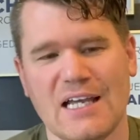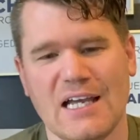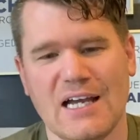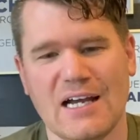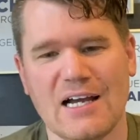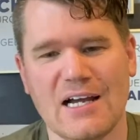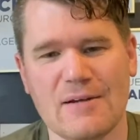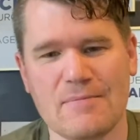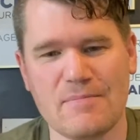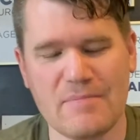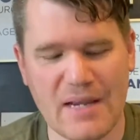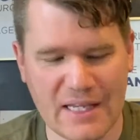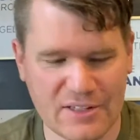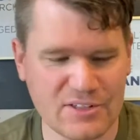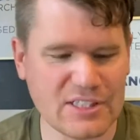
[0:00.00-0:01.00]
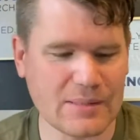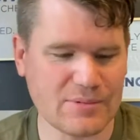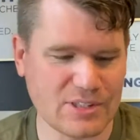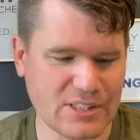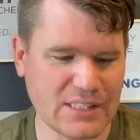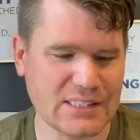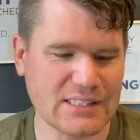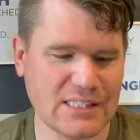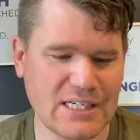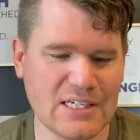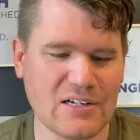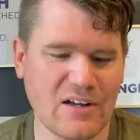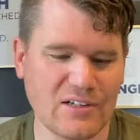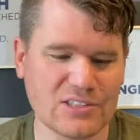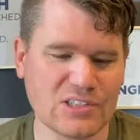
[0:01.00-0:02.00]
Uh, Matthew chapter
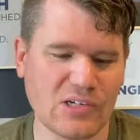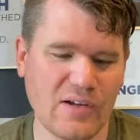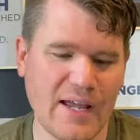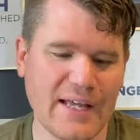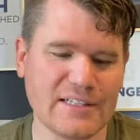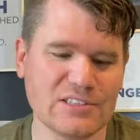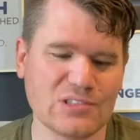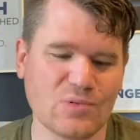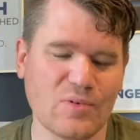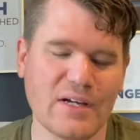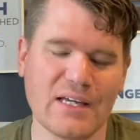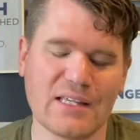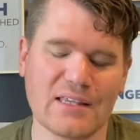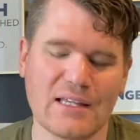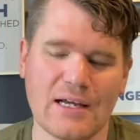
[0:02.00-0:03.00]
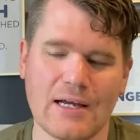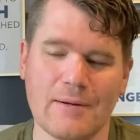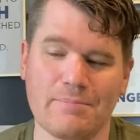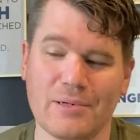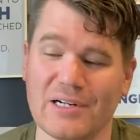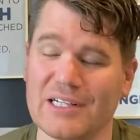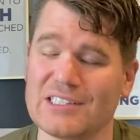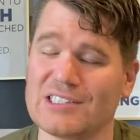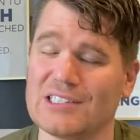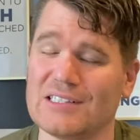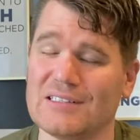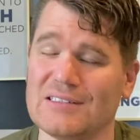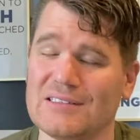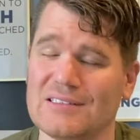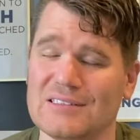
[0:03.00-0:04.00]
16 also ends with uh, prediction.